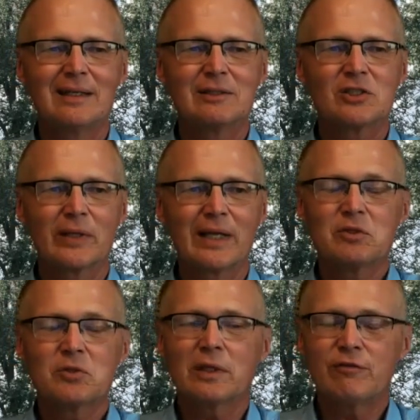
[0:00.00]
So that
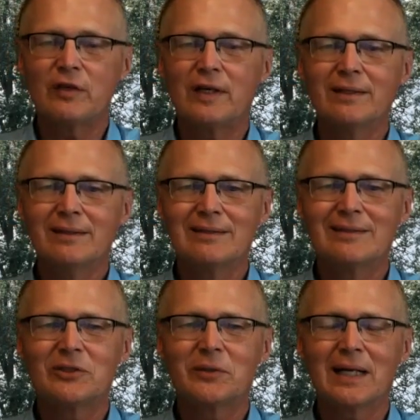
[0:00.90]
was really fun,
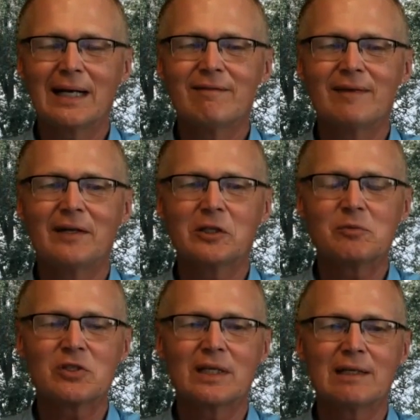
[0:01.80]
doing high volume
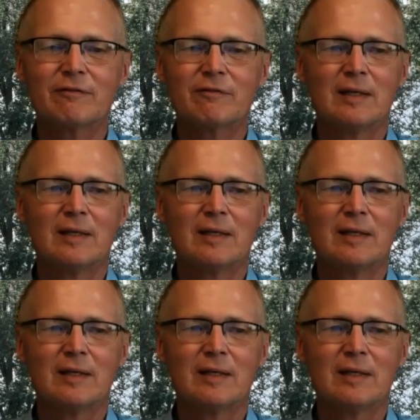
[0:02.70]
stuff.